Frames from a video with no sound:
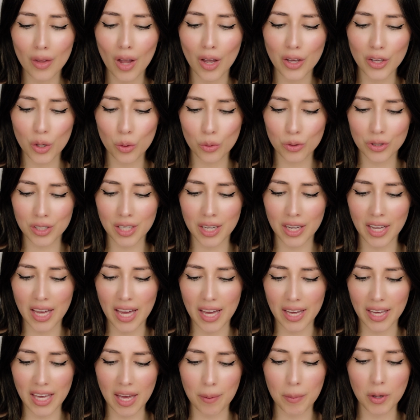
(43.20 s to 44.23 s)
using
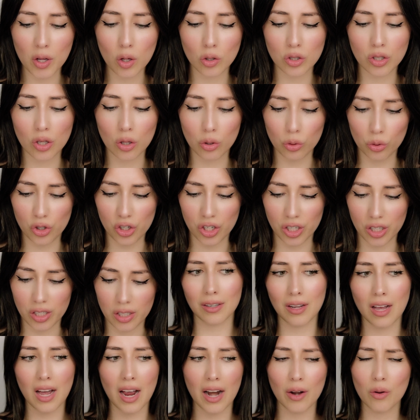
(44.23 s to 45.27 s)
a chemical
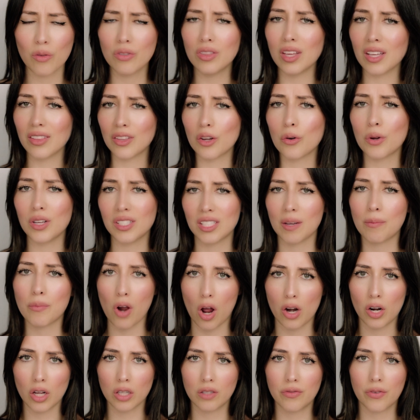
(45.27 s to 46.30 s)
solution. I don't think there is a
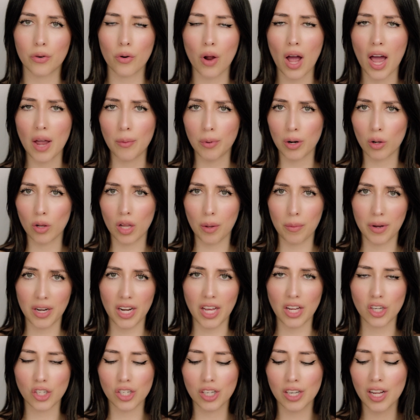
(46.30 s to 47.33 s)
product for eyebrow
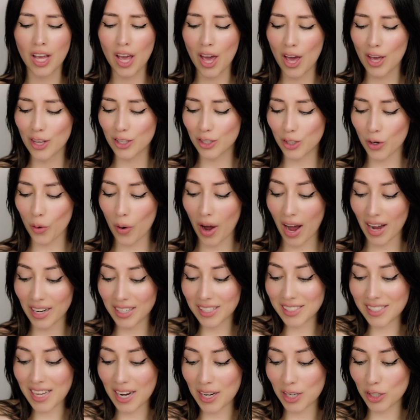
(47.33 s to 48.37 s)
lamination, so I
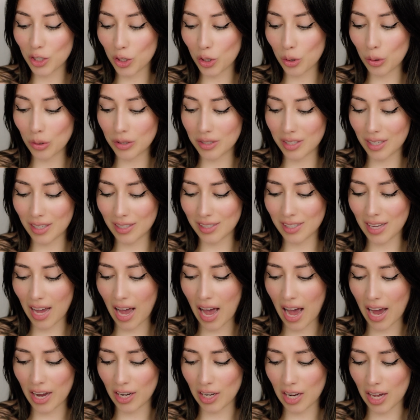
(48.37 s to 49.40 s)
decided to use this
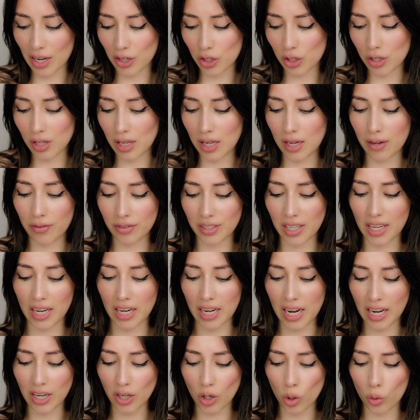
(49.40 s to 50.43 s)
eyelash lift,
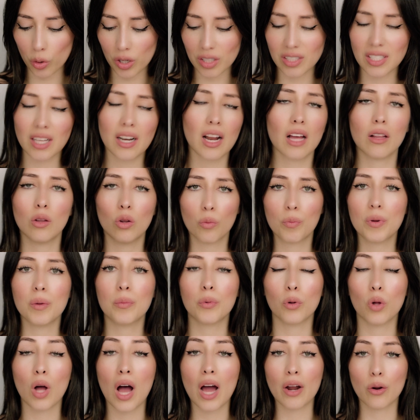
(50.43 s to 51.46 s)
and I noticed that a lot of
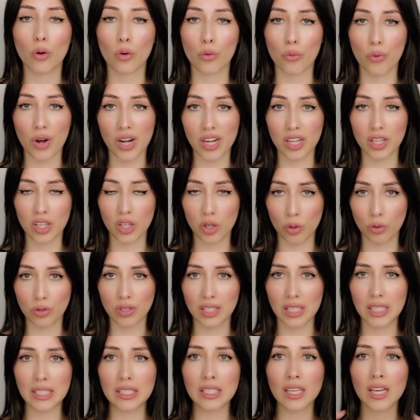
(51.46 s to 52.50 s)
people had already
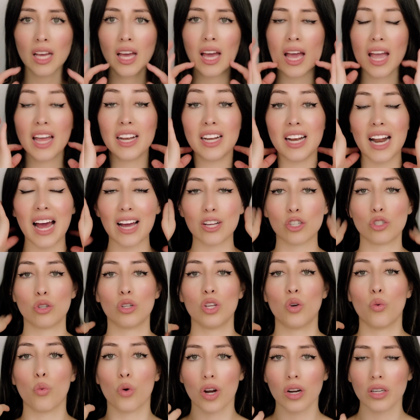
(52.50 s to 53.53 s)
used it and it
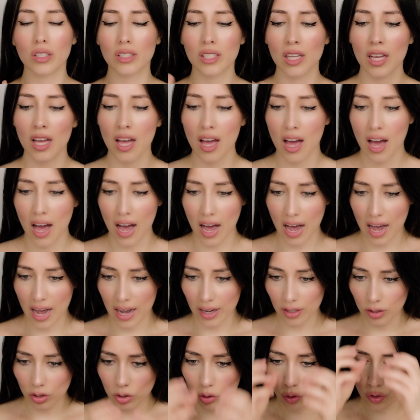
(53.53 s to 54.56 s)
actually worked.
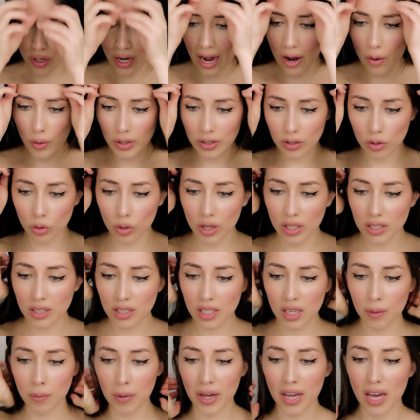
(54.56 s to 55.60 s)
So now, as you can
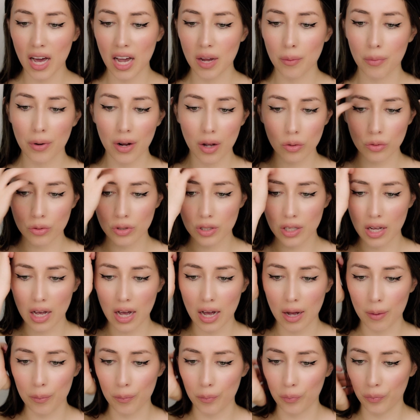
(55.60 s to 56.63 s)
see, my eyebrows,
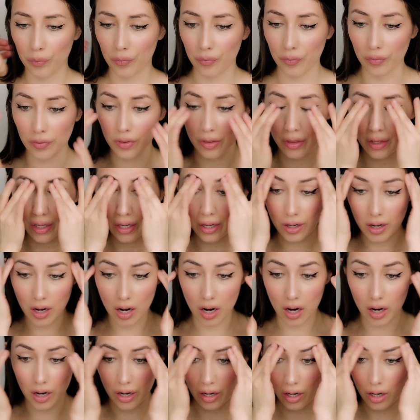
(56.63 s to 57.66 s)
they
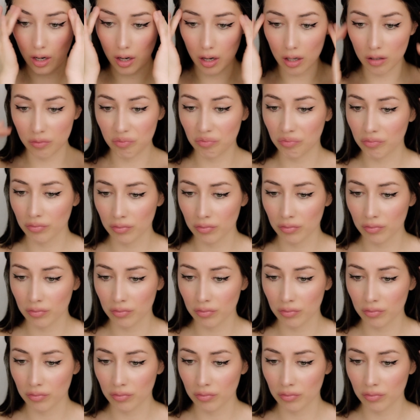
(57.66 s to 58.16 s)
are